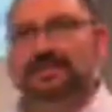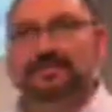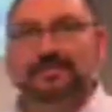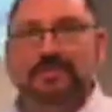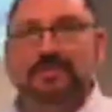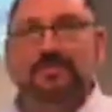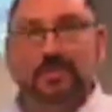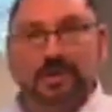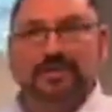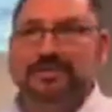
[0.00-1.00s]
Some of
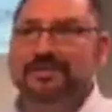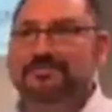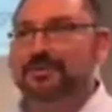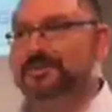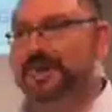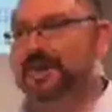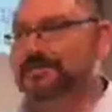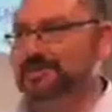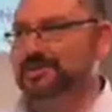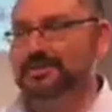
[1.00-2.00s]
them worked full
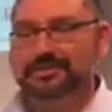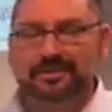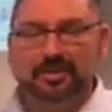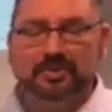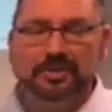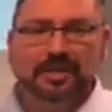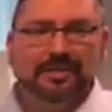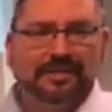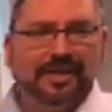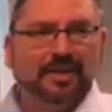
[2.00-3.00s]
time still, so
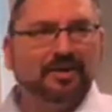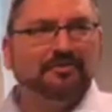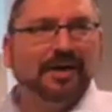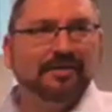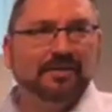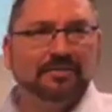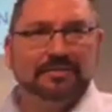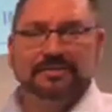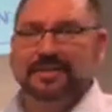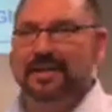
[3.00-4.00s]
to get all five
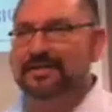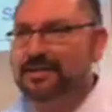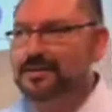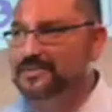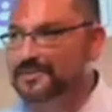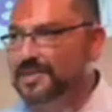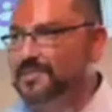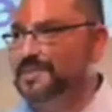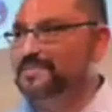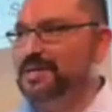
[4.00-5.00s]
elders together, I knew
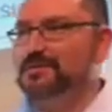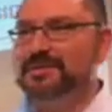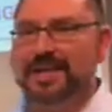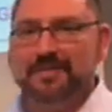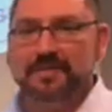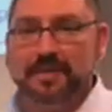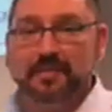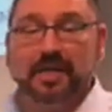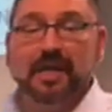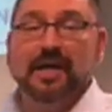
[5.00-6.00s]
something big was happening,
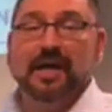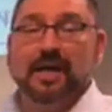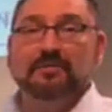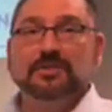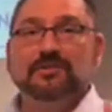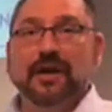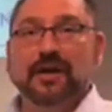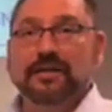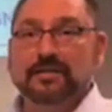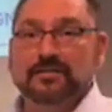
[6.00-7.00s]
but I was
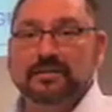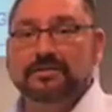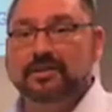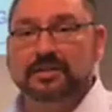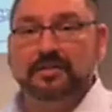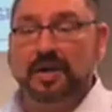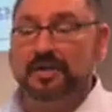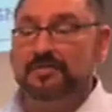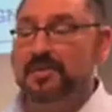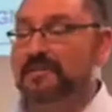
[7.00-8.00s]
fired. It, it took them
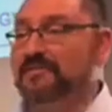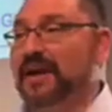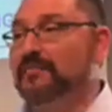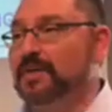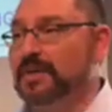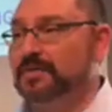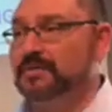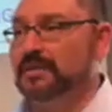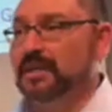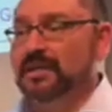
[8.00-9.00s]
all of about five minutes